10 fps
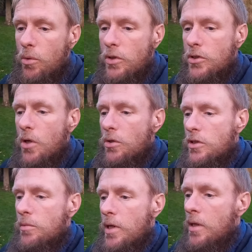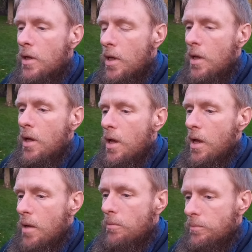who will talk to me.
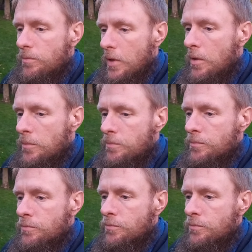Um,